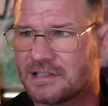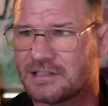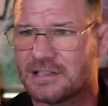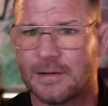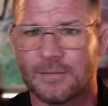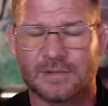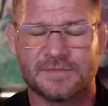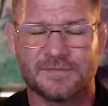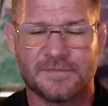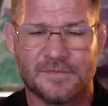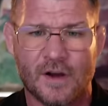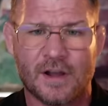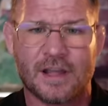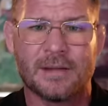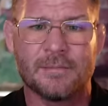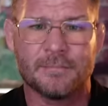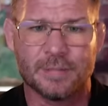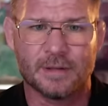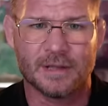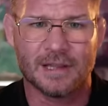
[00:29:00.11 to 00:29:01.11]
I was fucking
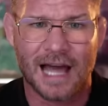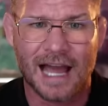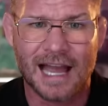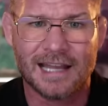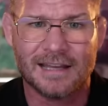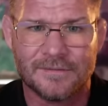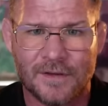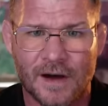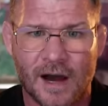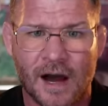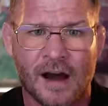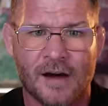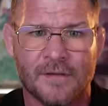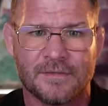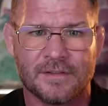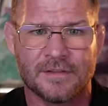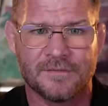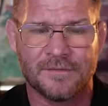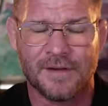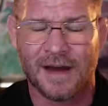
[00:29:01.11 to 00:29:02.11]
blind for half of the
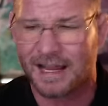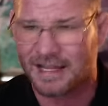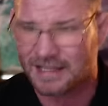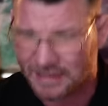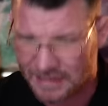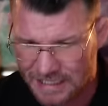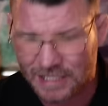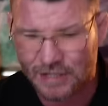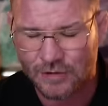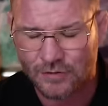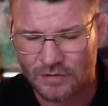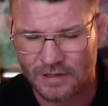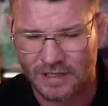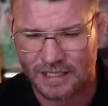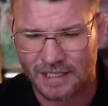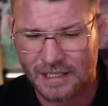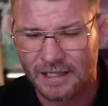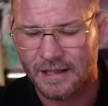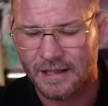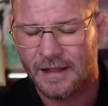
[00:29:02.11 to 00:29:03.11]
fight, literally.
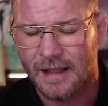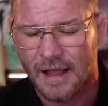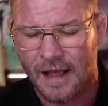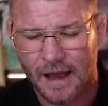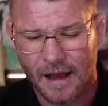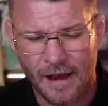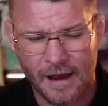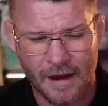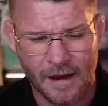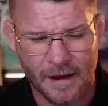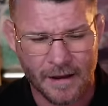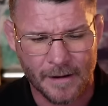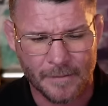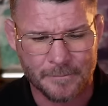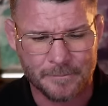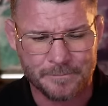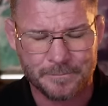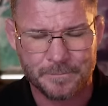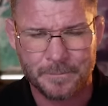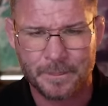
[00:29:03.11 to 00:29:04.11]
Um,
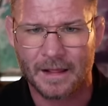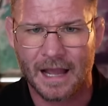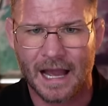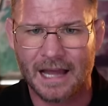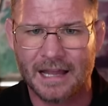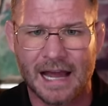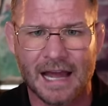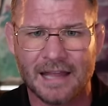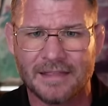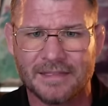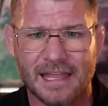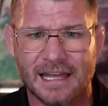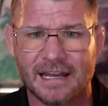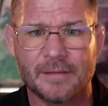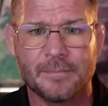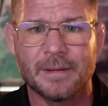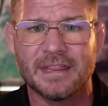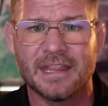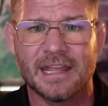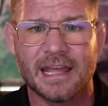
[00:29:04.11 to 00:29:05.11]
I, I, that'd
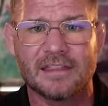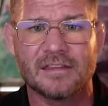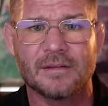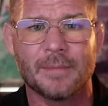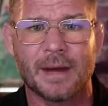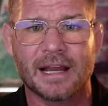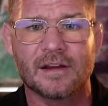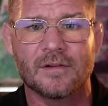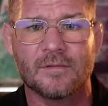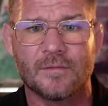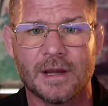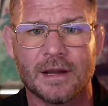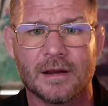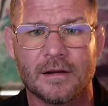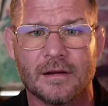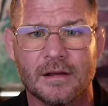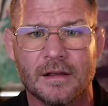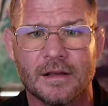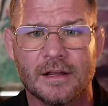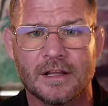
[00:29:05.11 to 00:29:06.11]
be the end of my career.
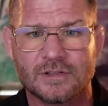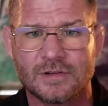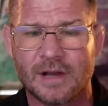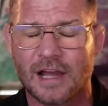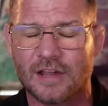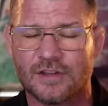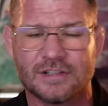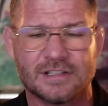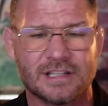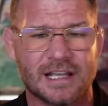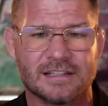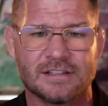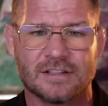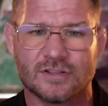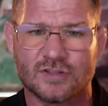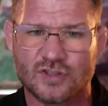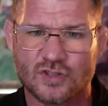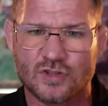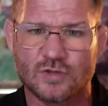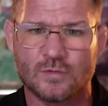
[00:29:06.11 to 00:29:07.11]
So I just had to
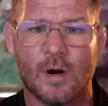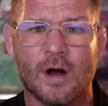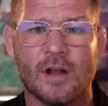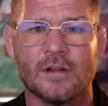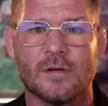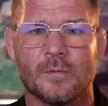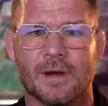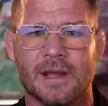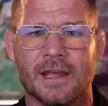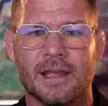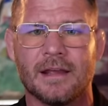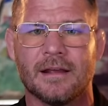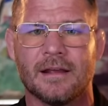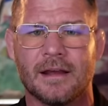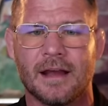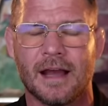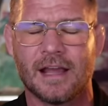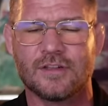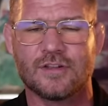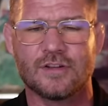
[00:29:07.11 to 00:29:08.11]
swallow it
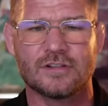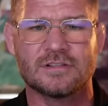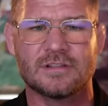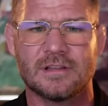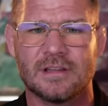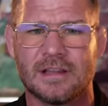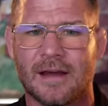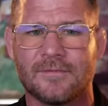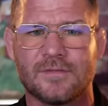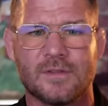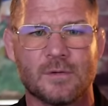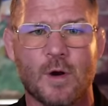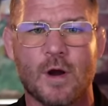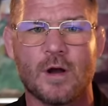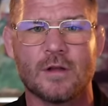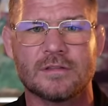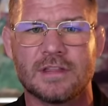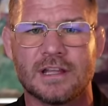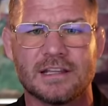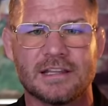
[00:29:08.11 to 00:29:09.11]
and just have the
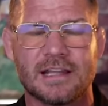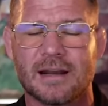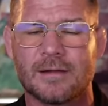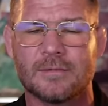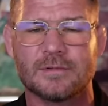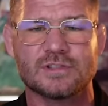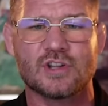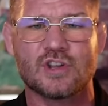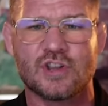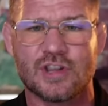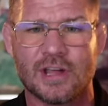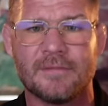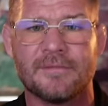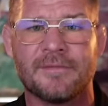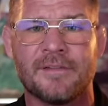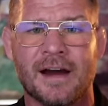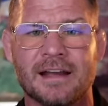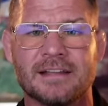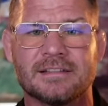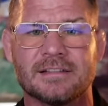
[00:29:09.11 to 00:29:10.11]
world think that I was a shit
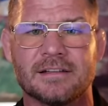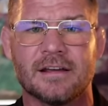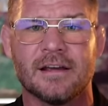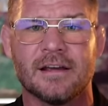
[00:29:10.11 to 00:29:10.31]
fighter.